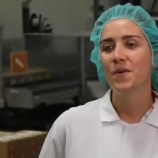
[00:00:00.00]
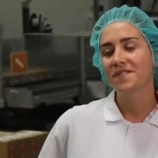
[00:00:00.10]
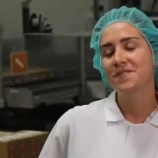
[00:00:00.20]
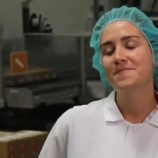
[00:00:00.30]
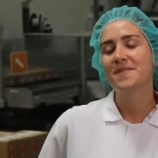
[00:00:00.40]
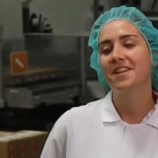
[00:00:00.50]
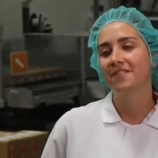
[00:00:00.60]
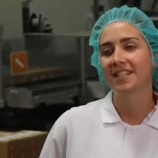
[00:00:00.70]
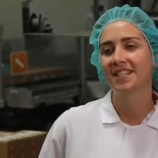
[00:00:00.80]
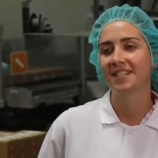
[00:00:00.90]
One of the many
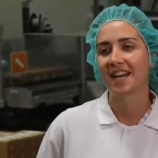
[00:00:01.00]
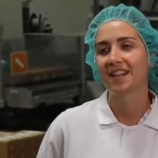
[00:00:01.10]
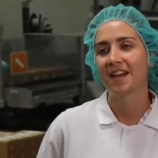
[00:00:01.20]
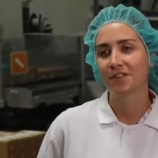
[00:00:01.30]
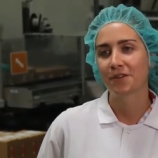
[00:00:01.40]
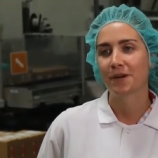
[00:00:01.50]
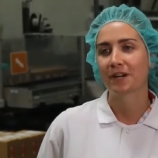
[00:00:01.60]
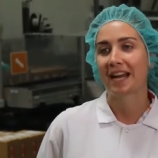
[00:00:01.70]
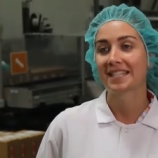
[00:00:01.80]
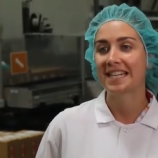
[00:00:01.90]
reasons I love to
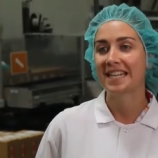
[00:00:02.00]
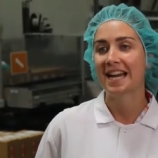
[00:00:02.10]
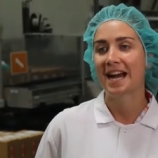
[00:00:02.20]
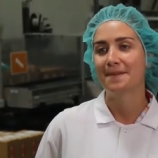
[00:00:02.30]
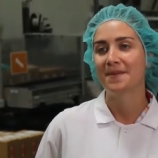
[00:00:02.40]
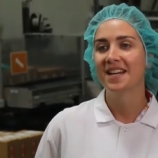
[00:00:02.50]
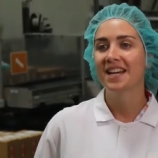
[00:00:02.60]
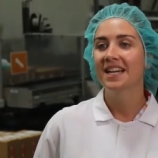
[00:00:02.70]
work at TM